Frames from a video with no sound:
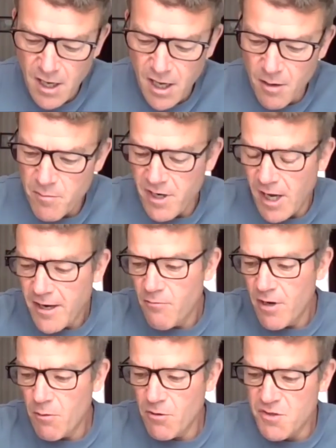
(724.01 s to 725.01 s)
Um, but I don't
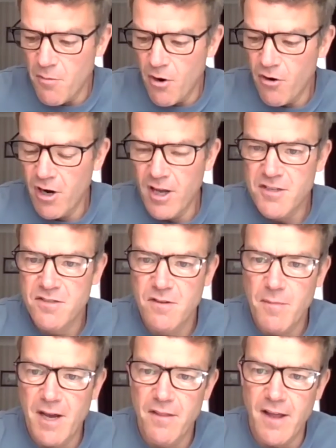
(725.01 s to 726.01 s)
really want to moralize
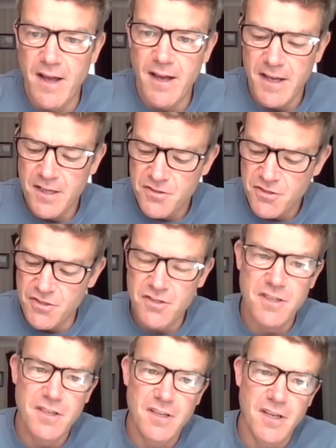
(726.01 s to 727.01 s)
about that. It's just
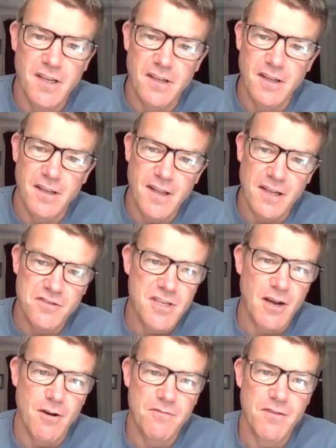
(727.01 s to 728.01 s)
it, that's
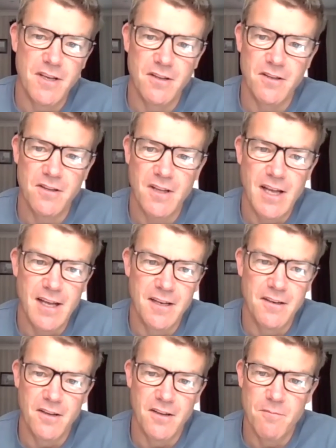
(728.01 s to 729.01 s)
just how I feel,
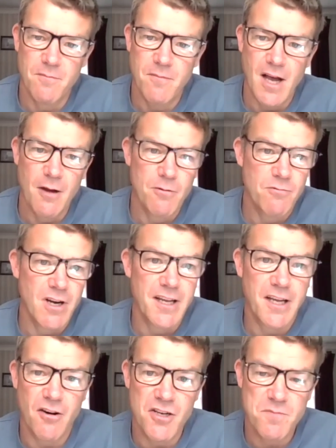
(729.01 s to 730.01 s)
and um, yeah. I would really
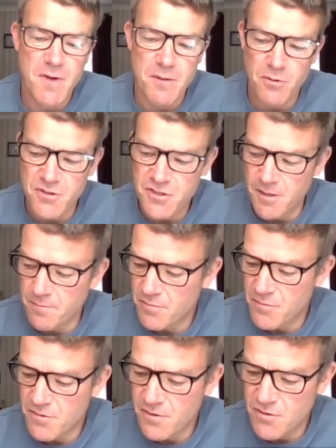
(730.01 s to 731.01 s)
encourage people to
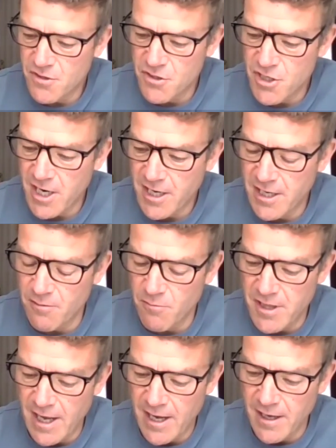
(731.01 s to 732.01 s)
to check in
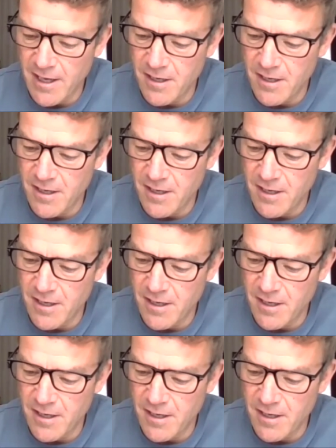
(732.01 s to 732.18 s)
with that.